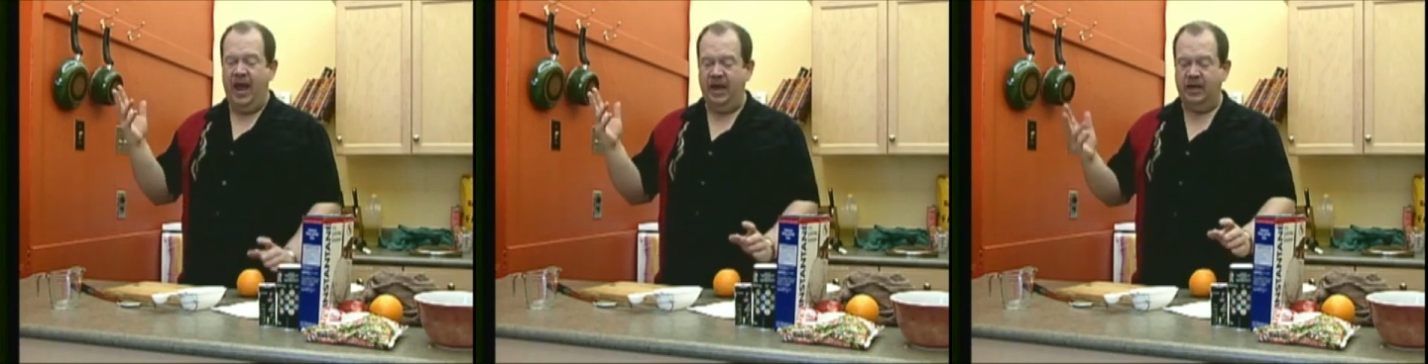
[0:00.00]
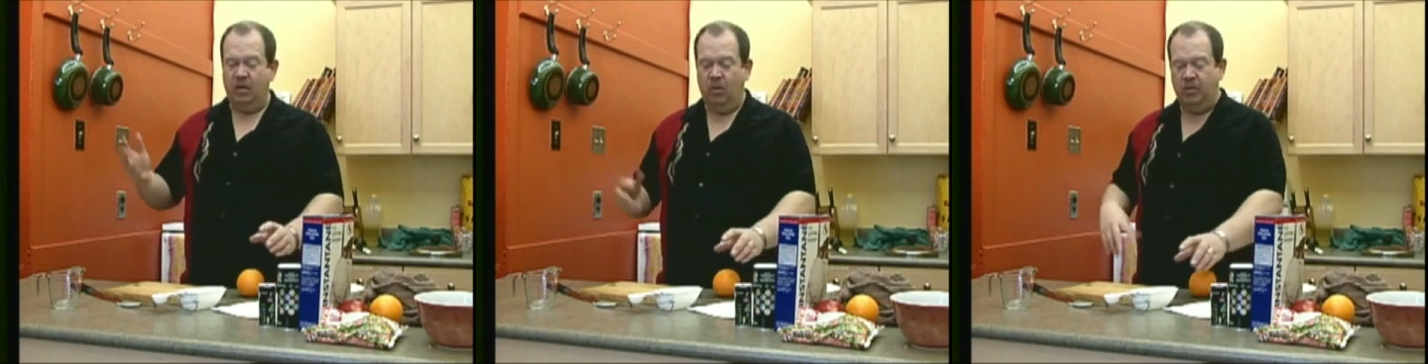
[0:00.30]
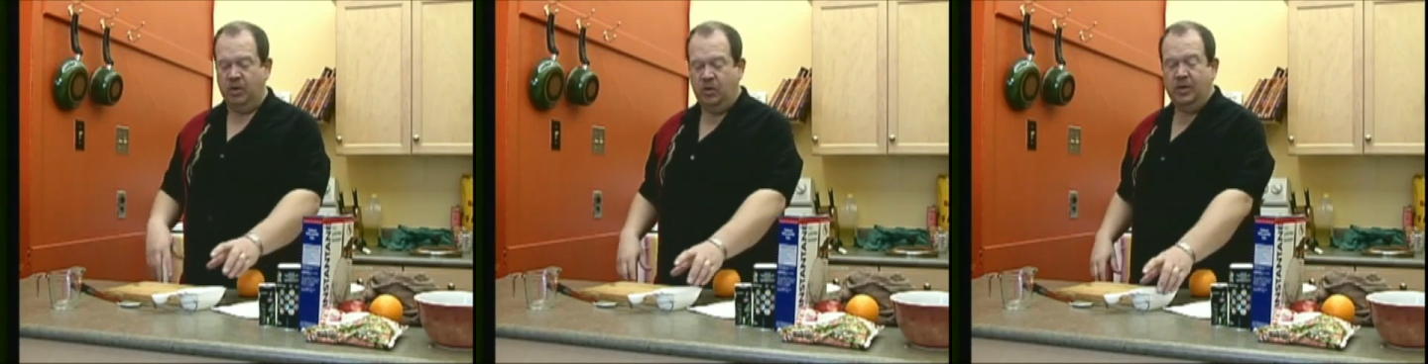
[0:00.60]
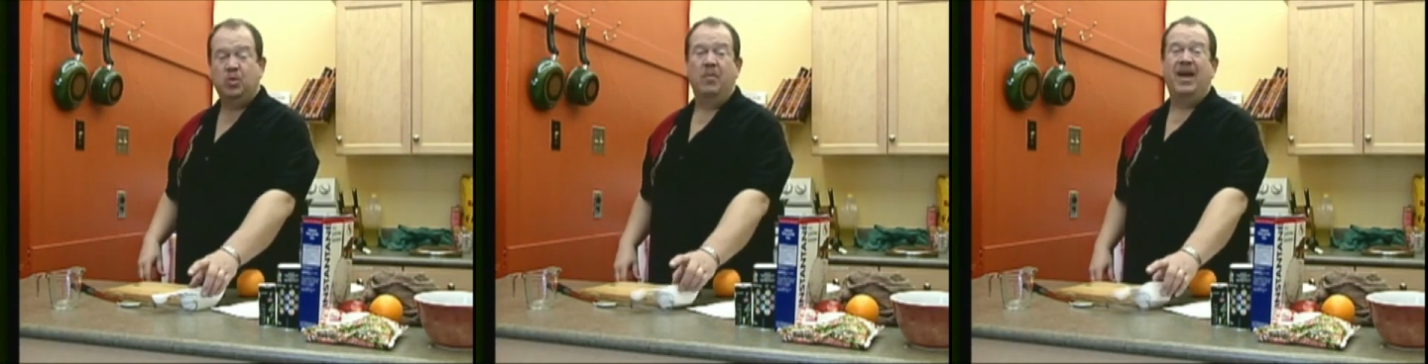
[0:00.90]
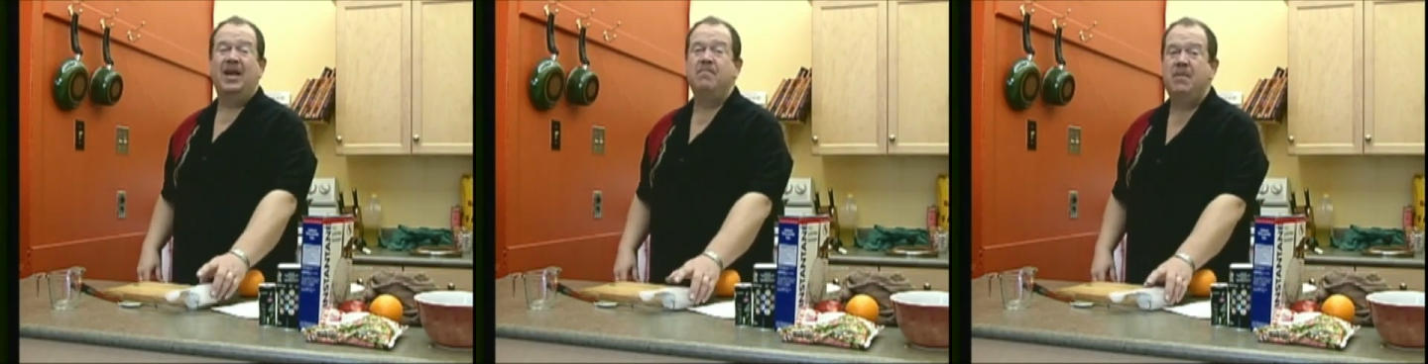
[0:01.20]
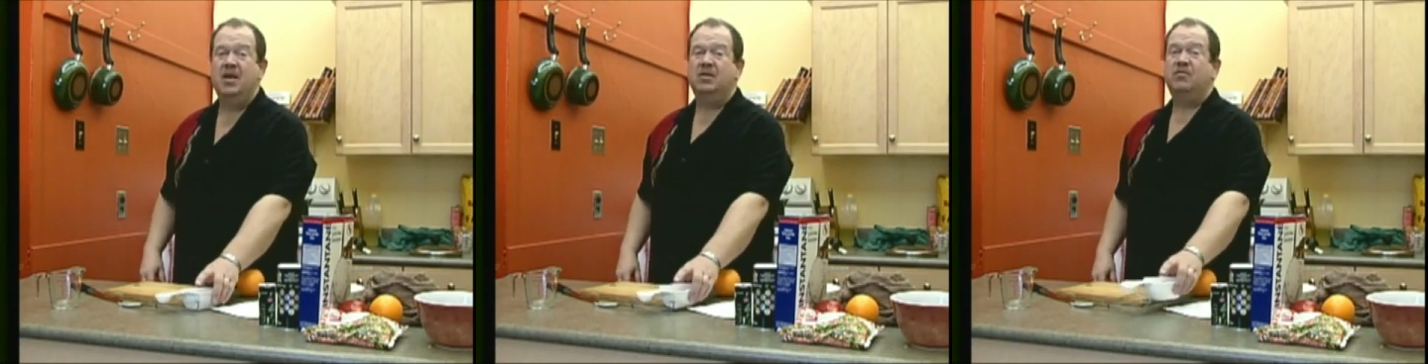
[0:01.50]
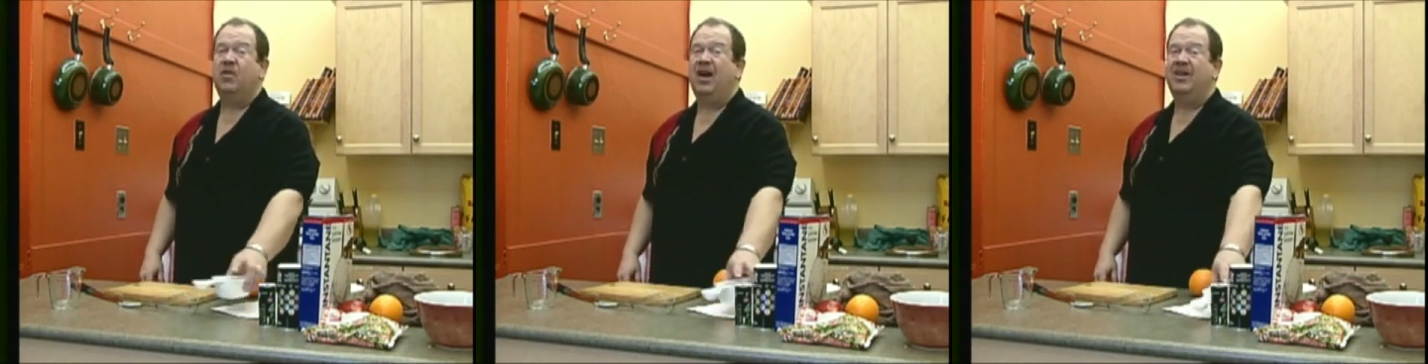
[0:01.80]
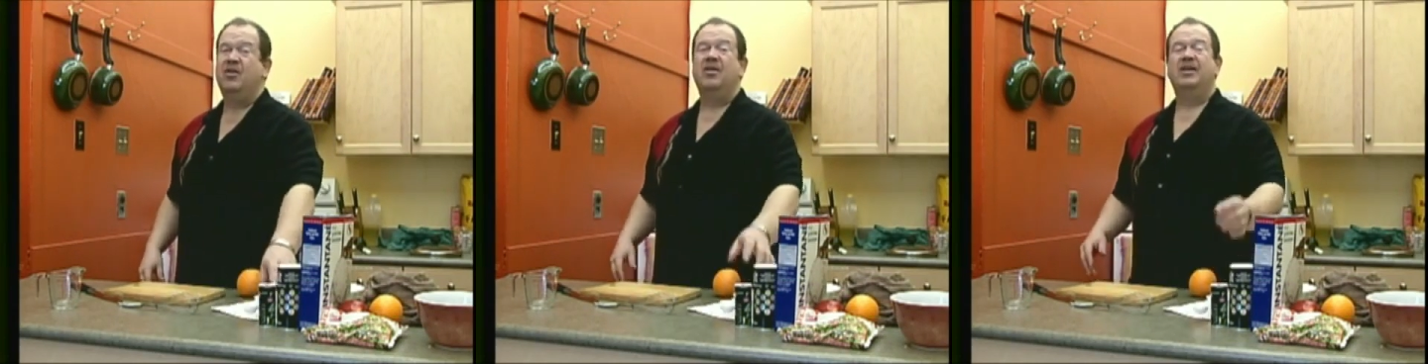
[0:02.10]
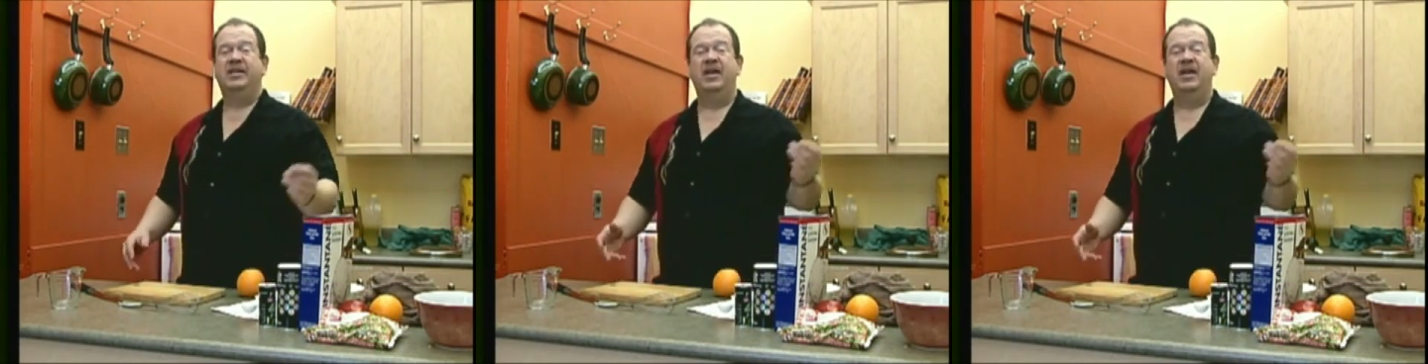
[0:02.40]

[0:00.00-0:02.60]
And what we're doing is we're making meals for under